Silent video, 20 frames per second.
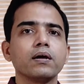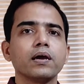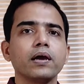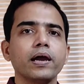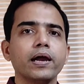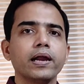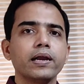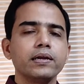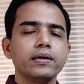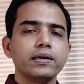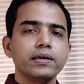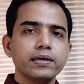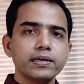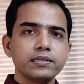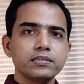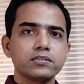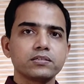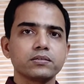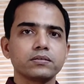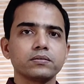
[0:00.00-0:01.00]
and
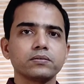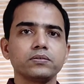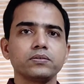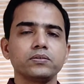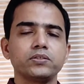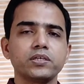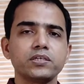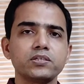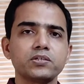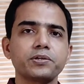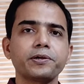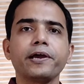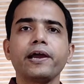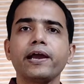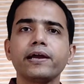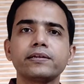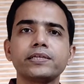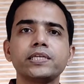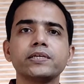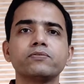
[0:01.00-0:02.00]
is just
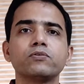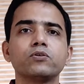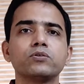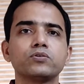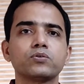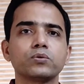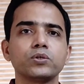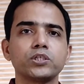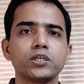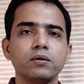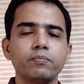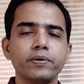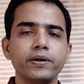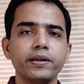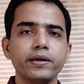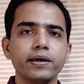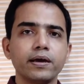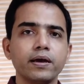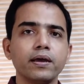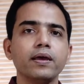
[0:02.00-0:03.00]
active on social
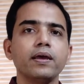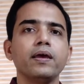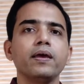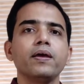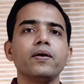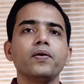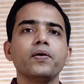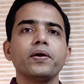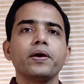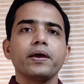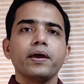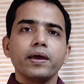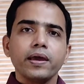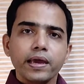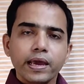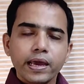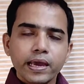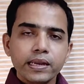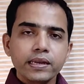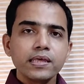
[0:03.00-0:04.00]
media,
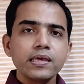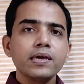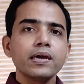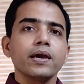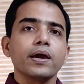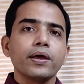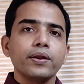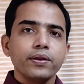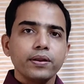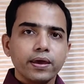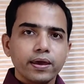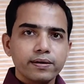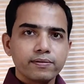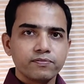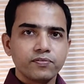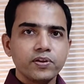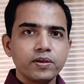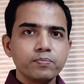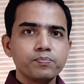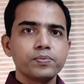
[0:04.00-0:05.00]
any and
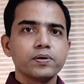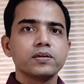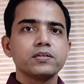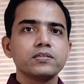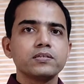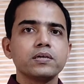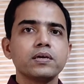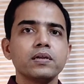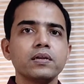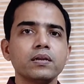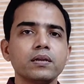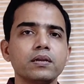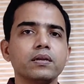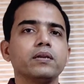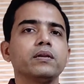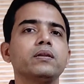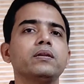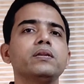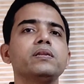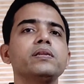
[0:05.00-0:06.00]
every person
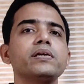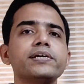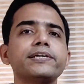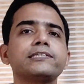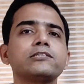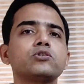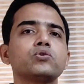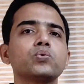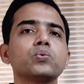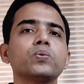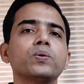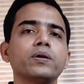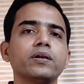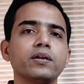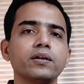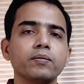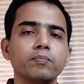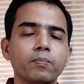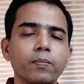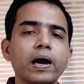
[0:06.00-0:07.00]
needs to
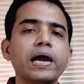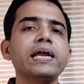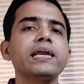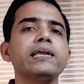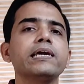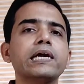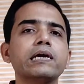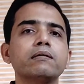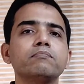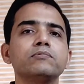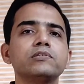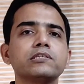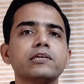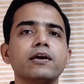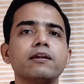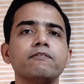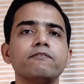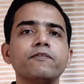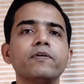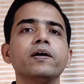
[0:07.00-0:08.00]
remind
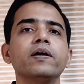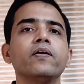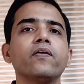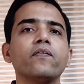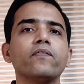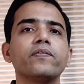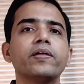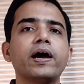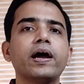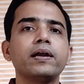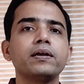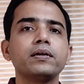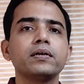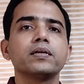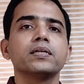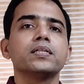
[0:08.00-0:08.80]
himself that